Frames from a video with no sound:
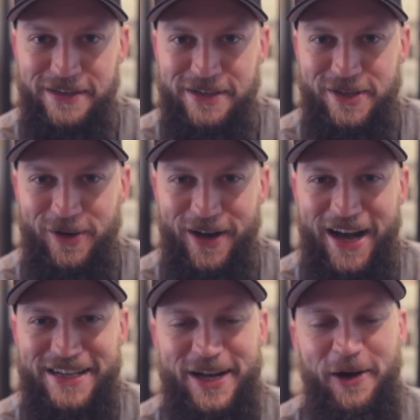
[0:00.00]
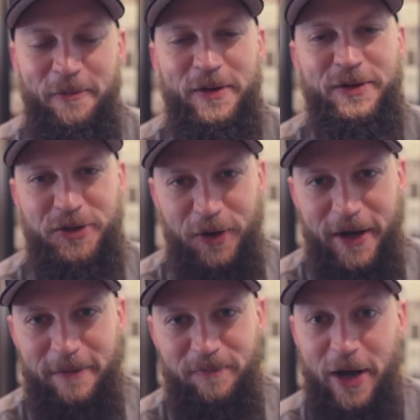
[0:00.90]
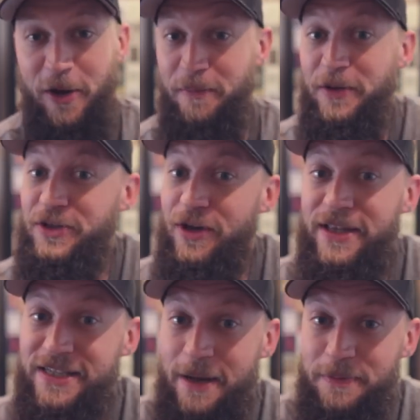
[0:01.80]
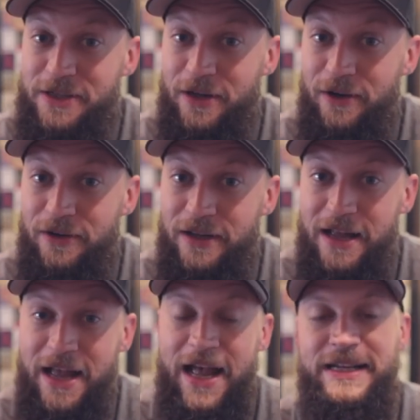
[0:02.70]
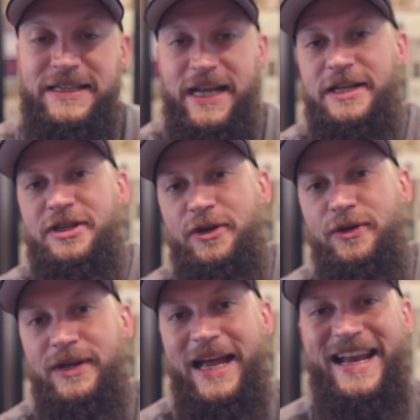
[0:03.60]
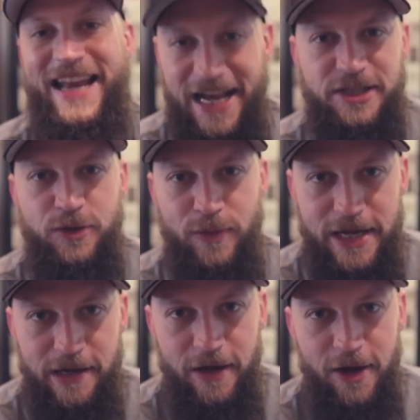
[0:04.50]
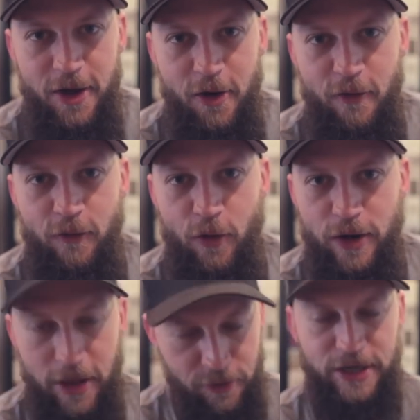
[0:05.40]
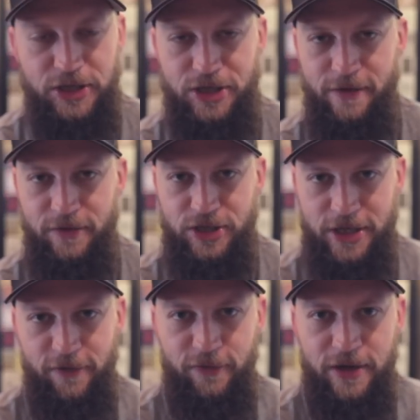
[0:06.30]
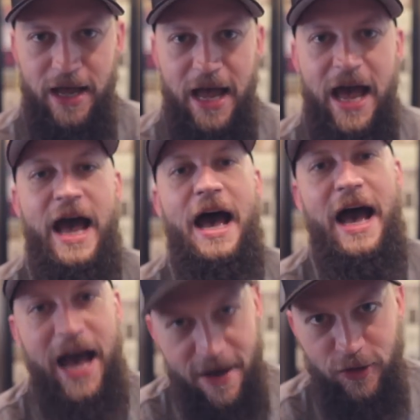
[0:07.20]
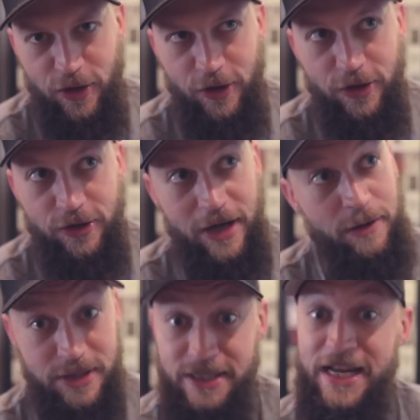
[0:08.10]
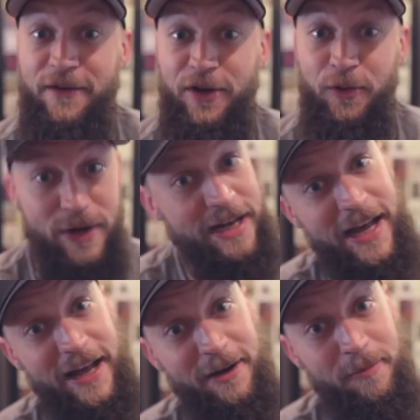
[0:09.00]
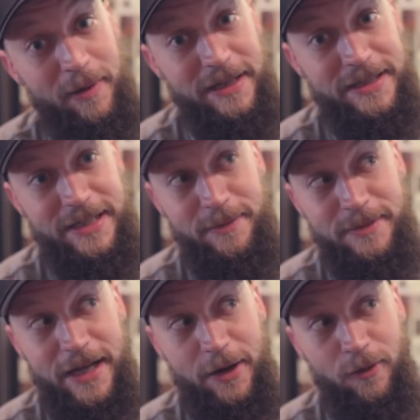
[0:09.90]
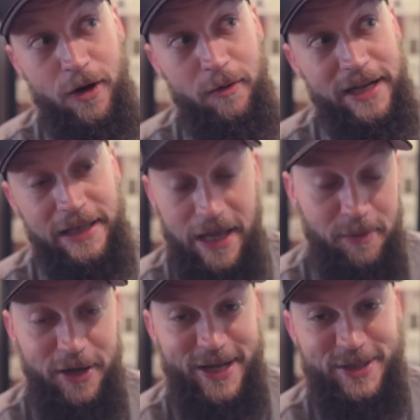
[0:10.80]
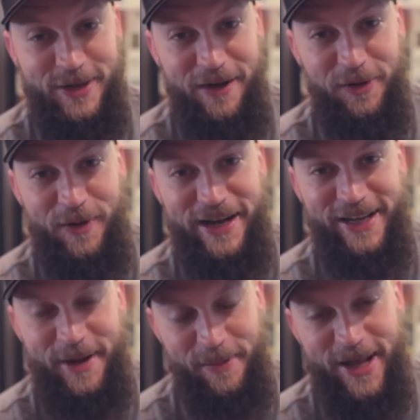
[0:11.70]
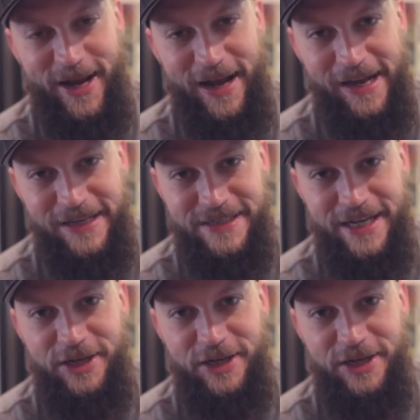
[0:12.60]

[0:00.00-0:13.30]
So guys, I hope you enjoy it. I hope you enjoyed this episode, and stay tuned next week for another edition of The Shift. I was gonna say have a good weekend, but it seems like we're already Labor Day. So have a great Labor Day, guys.